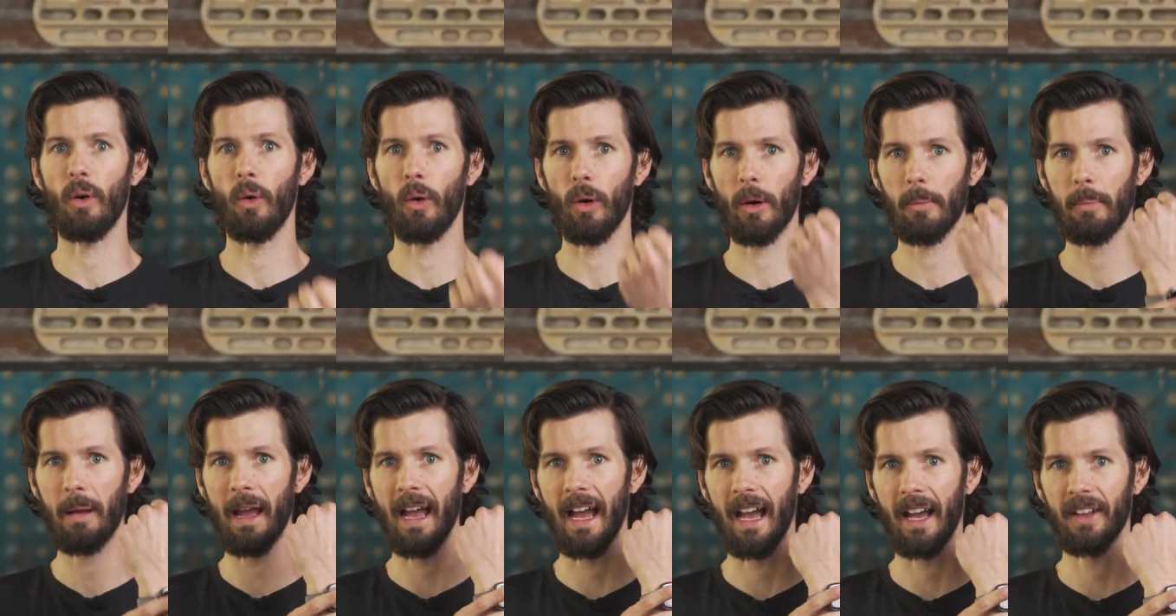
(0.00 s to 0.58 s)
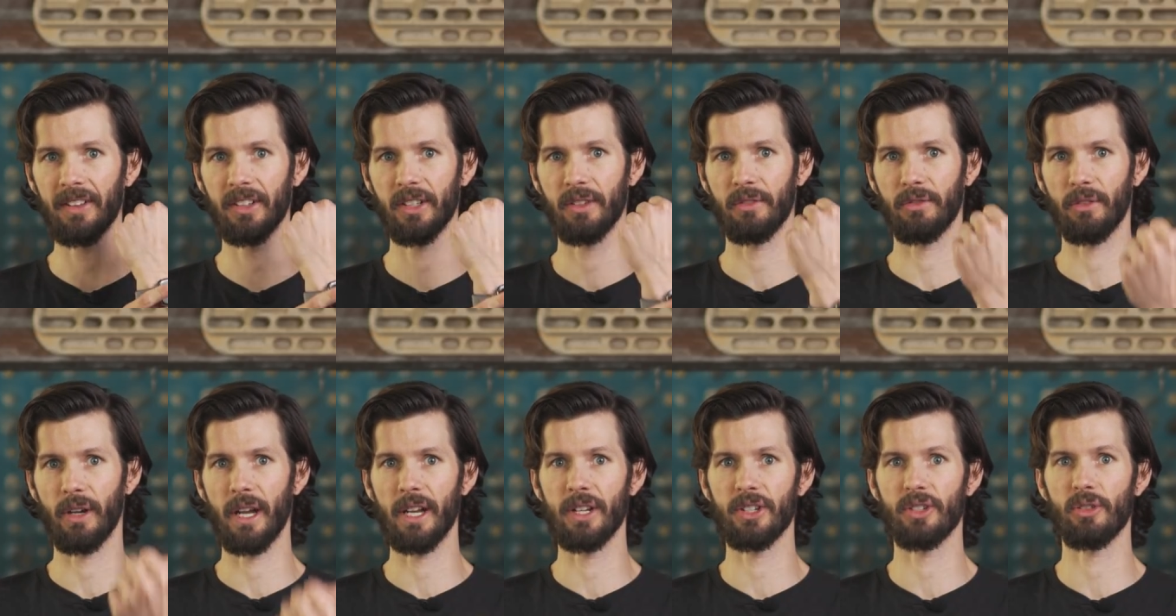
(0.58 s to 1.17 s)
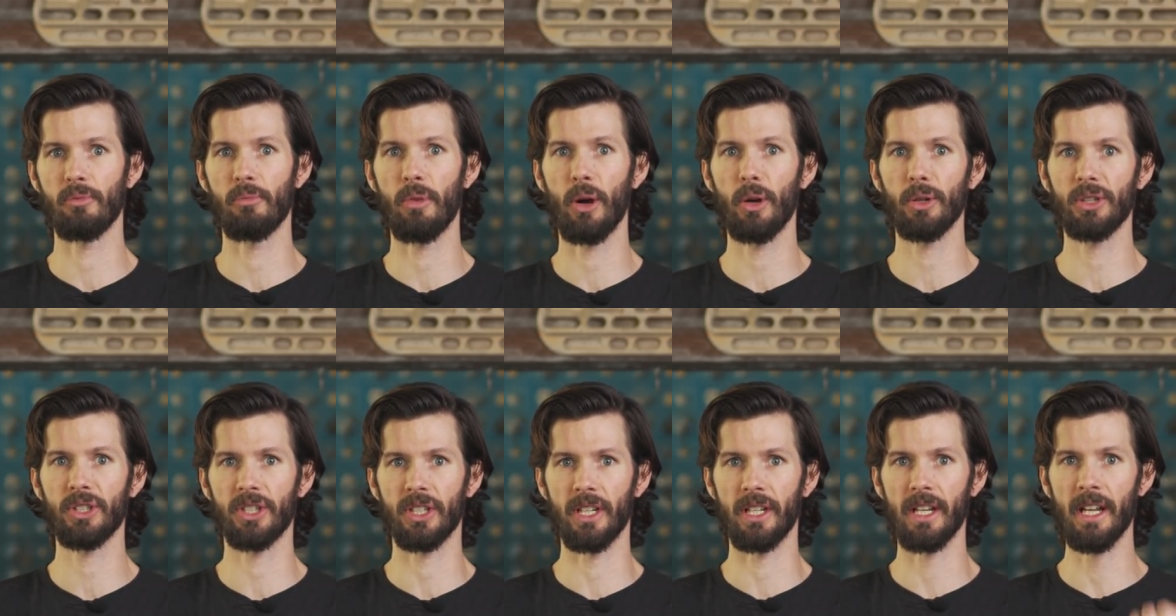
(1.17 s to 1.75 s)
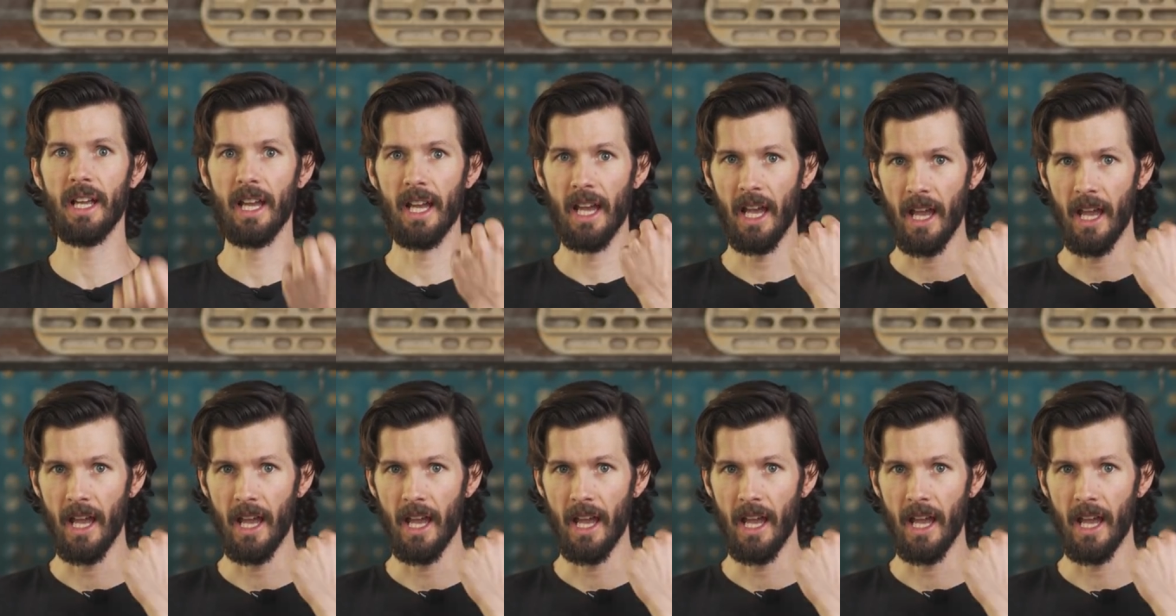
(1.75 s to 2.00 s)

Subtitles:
or passive range of motion